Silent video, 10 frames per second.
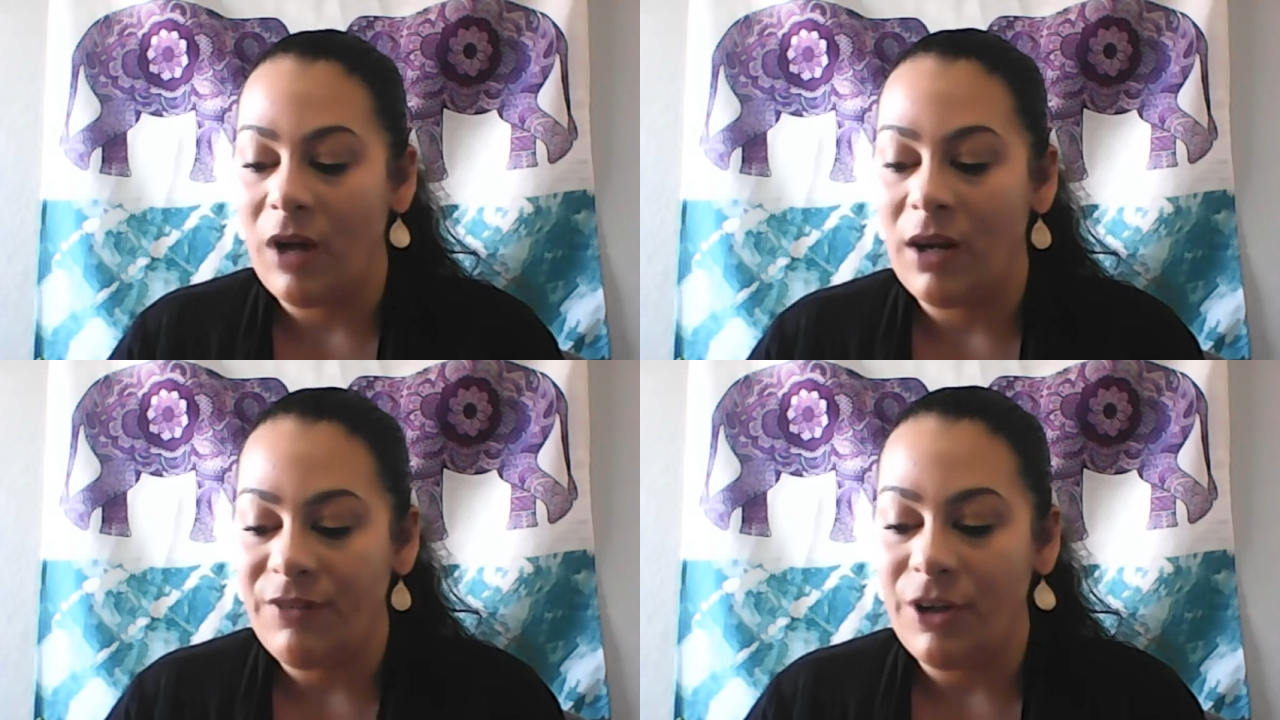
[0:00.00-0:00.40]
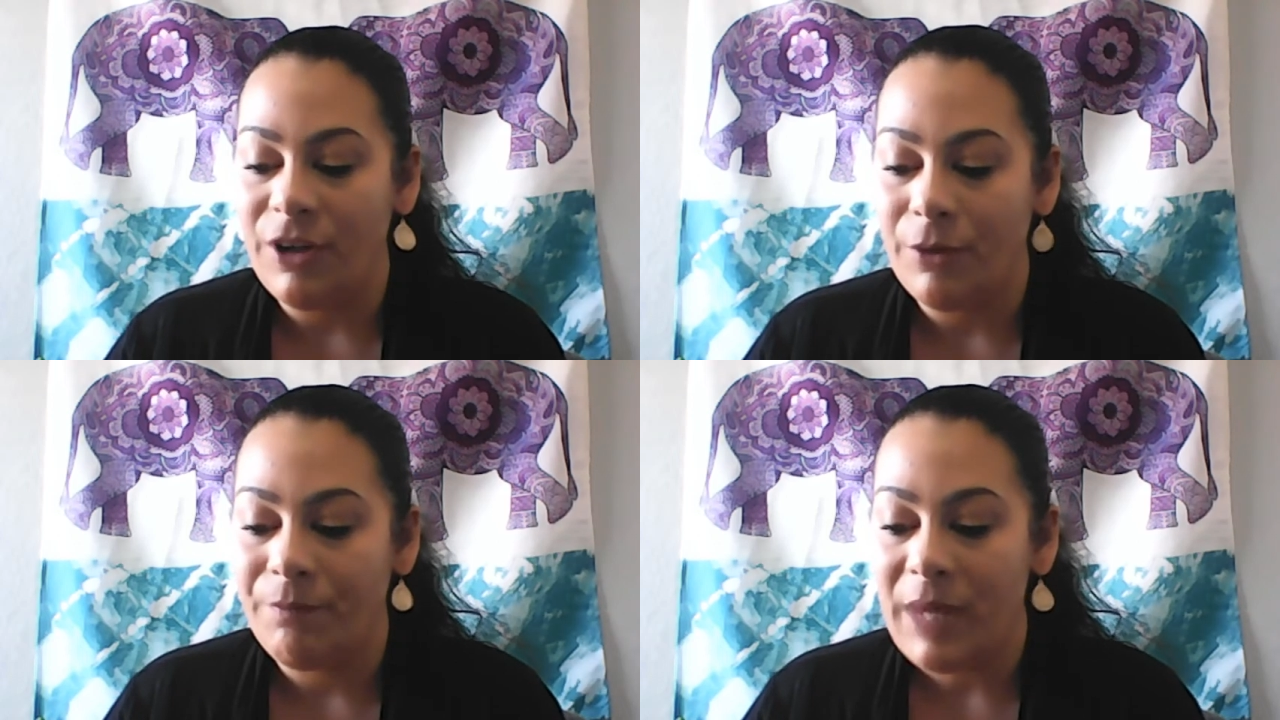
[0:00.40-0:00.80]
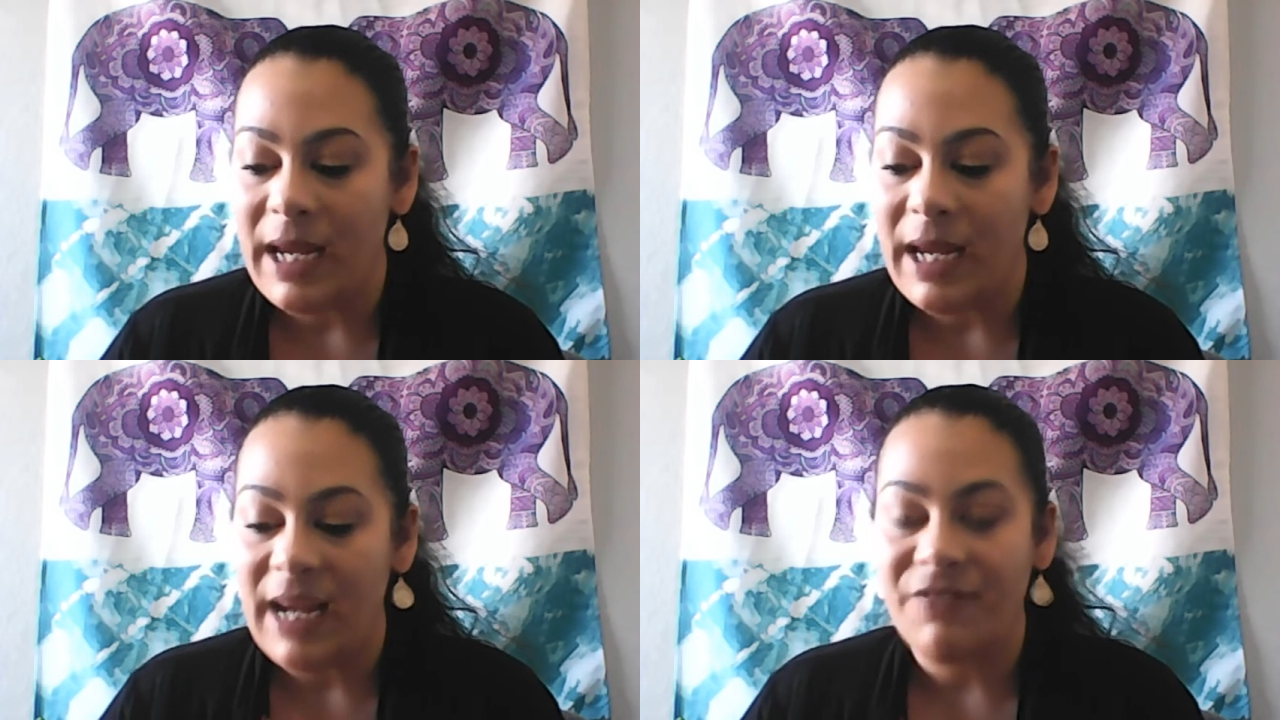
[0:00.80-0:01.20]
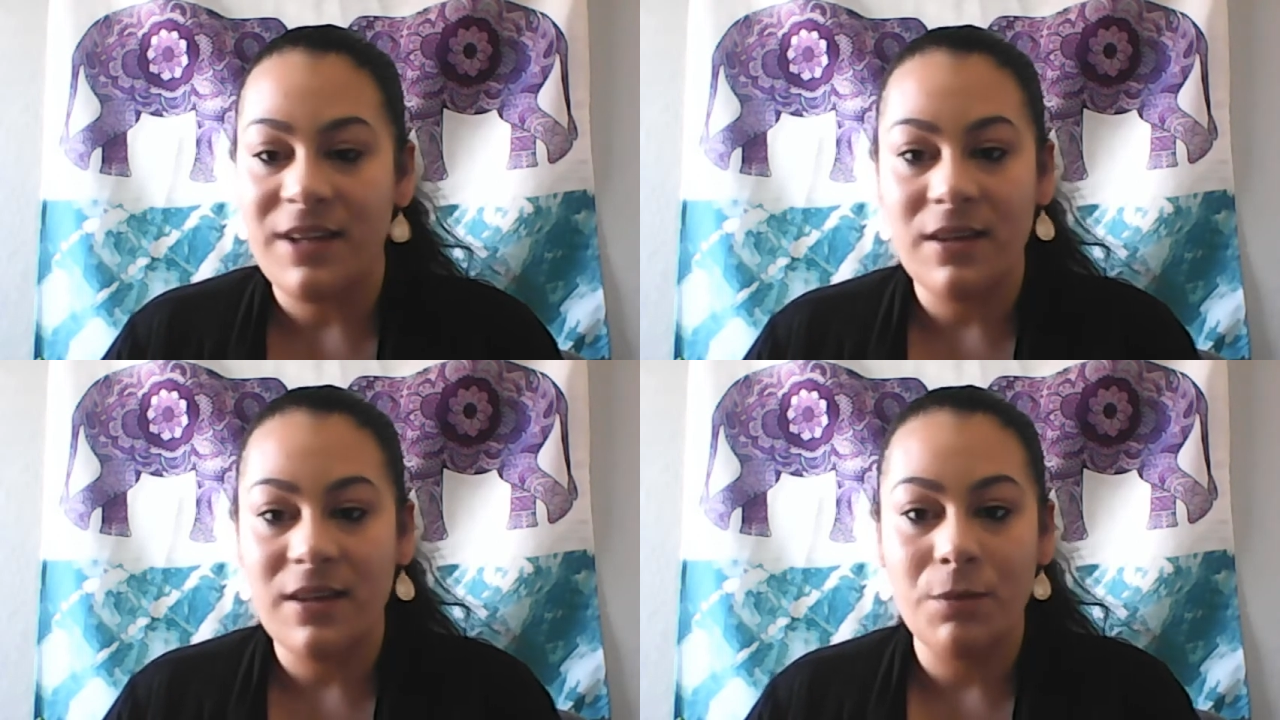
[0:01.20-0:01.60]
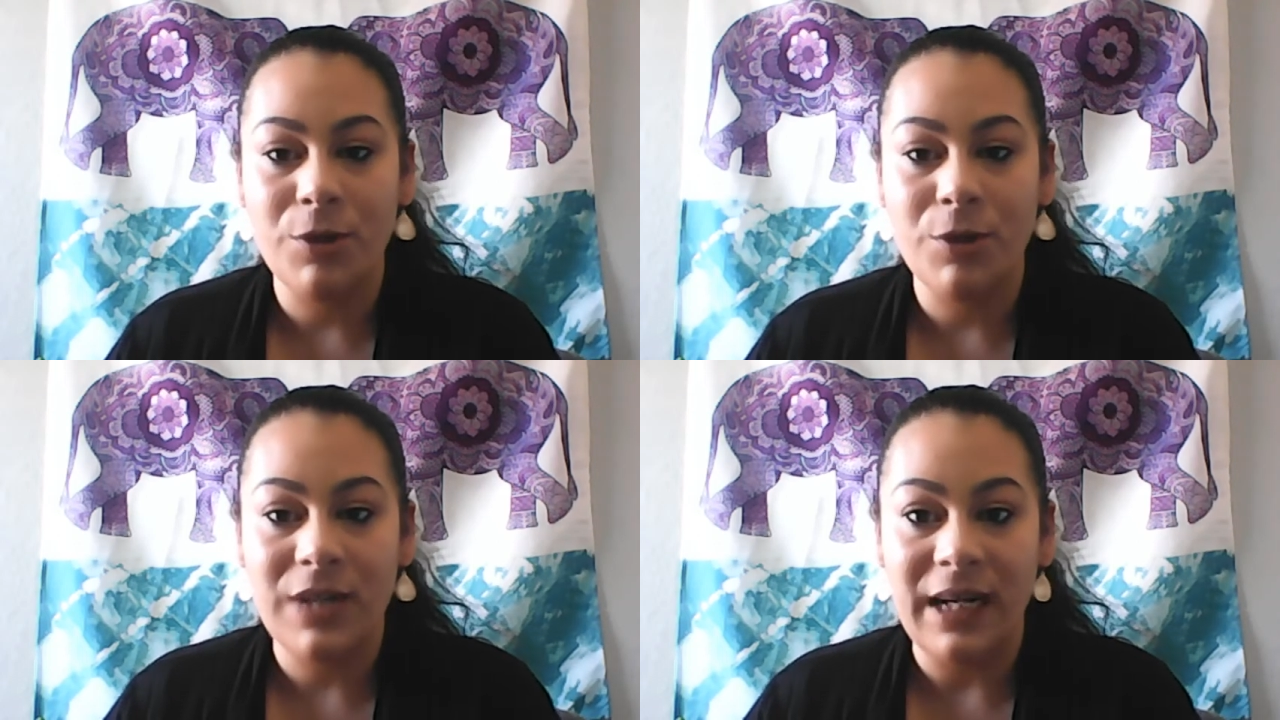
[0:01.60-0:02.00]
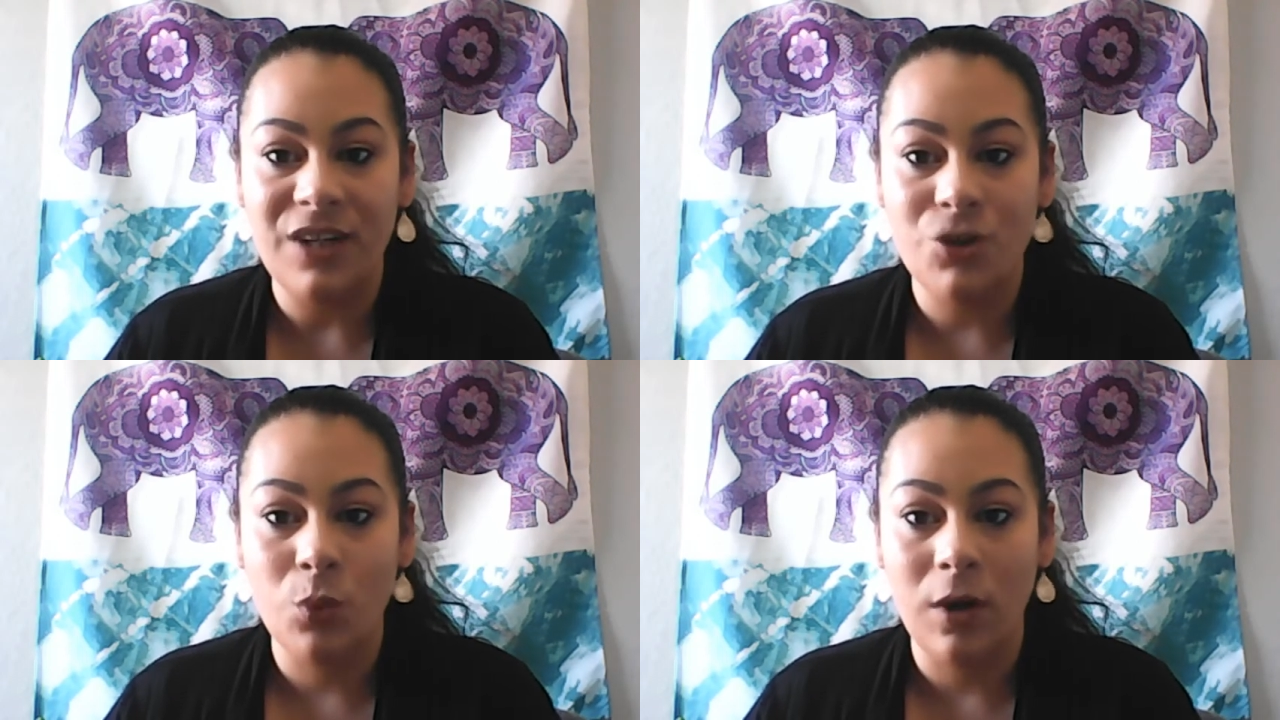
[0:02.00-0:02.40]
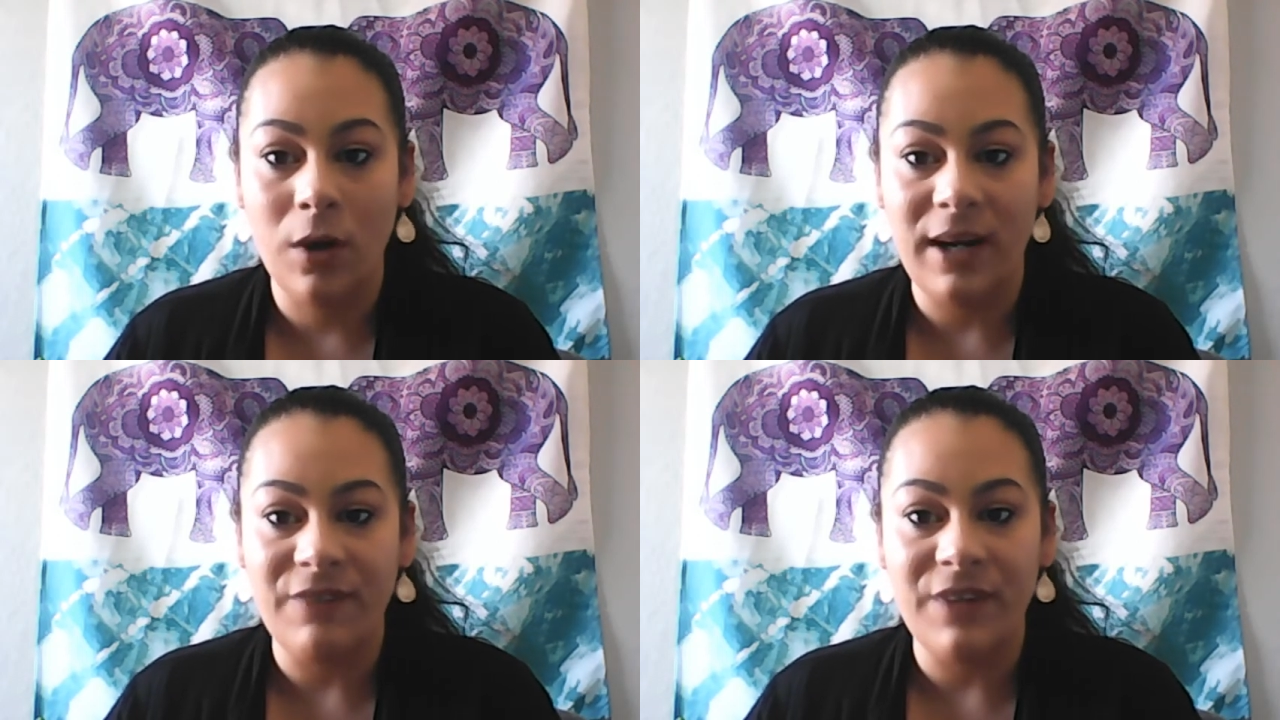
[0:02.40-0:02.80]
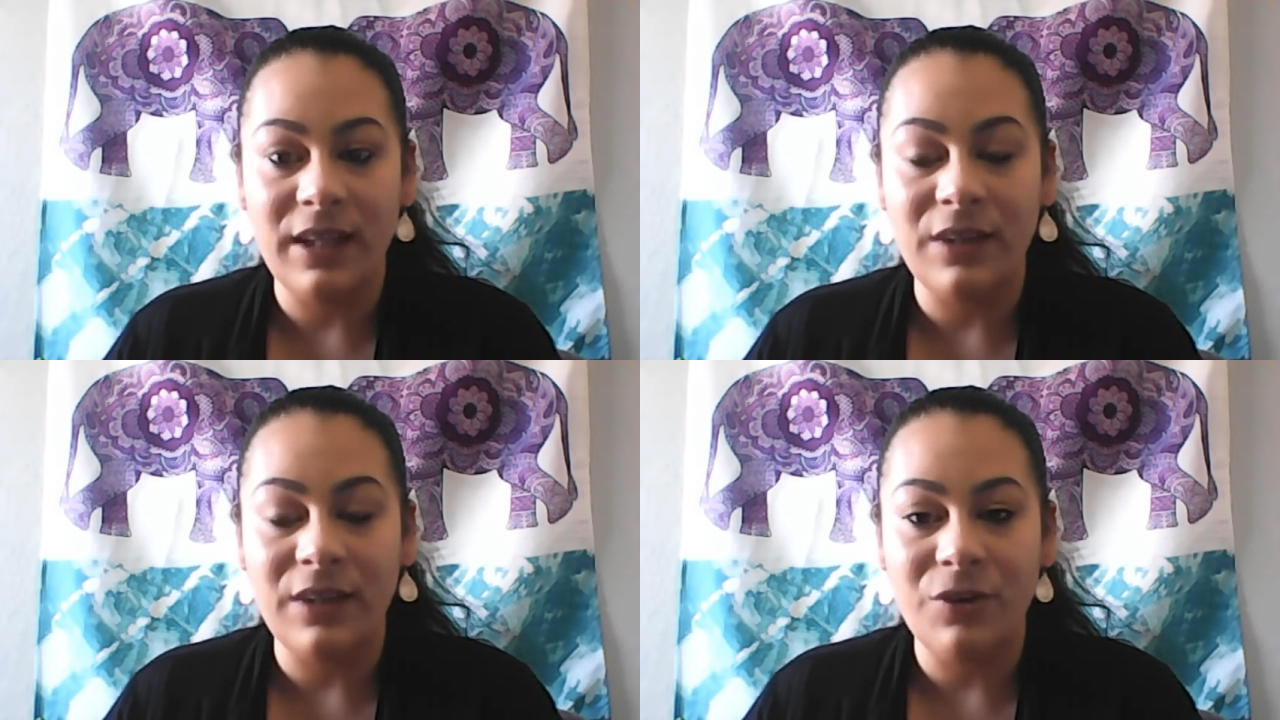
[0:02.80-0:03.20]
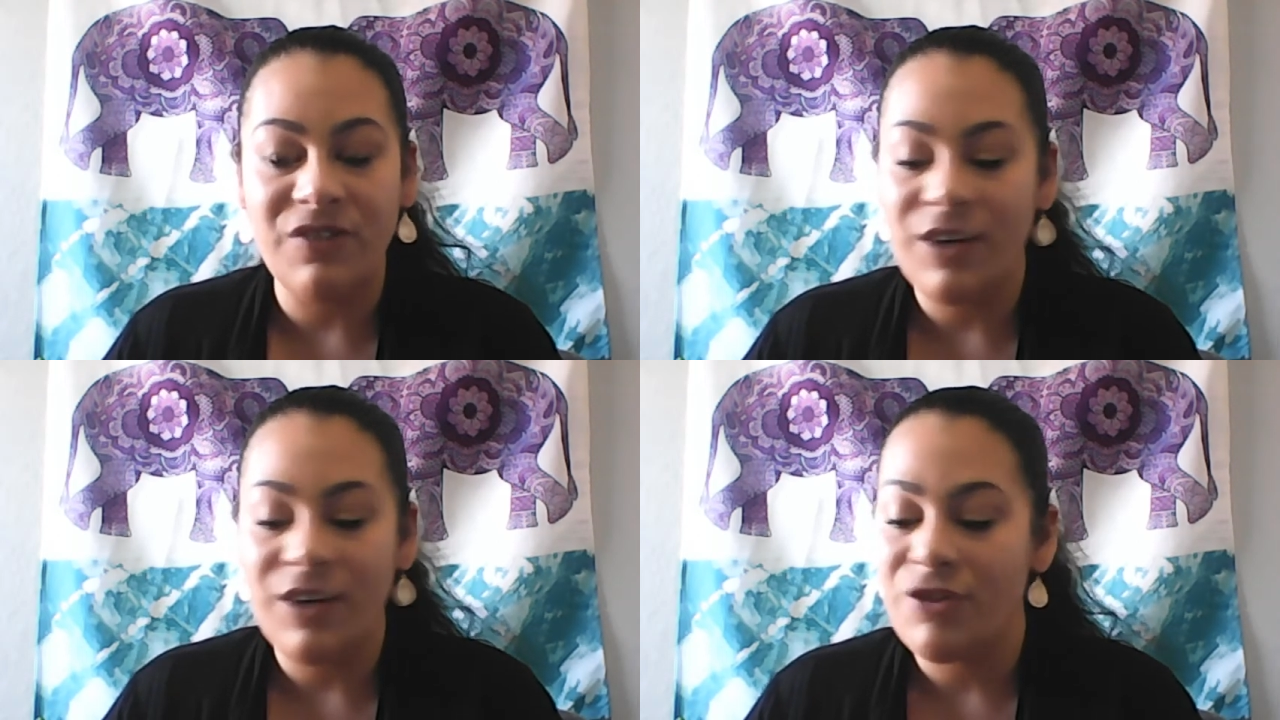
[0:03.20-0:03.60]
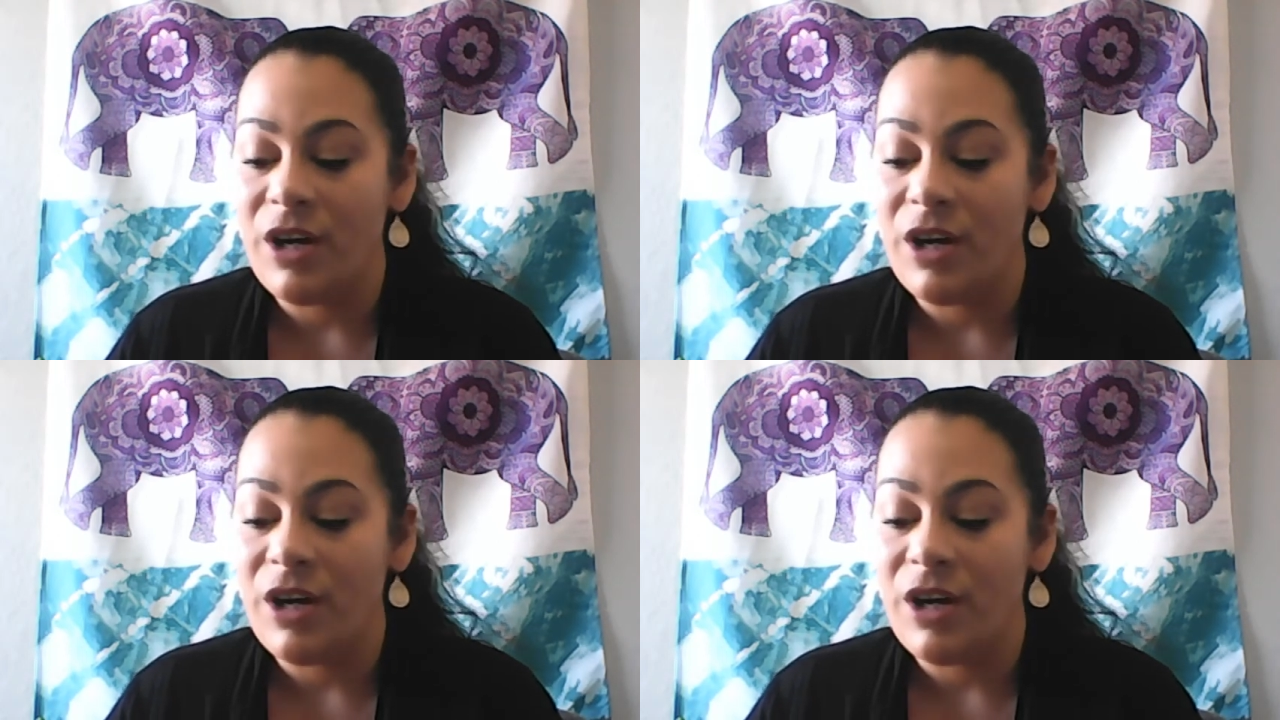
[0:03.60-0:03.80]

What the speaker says: of you, if this is pertaining to work and feeling those fears,